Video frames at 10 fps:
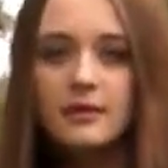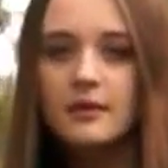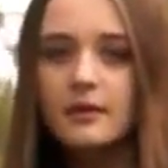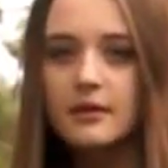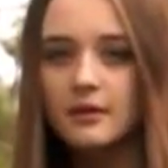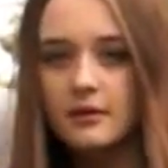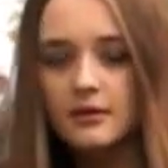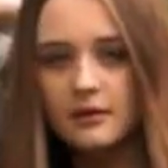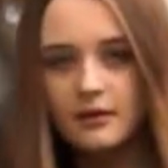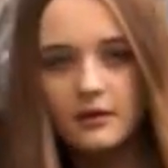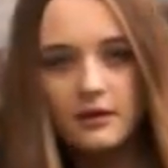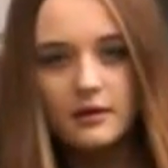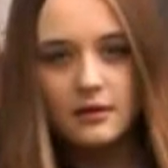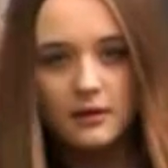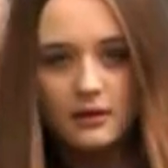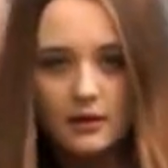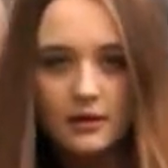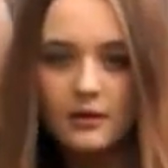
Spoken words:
Nobody speaks.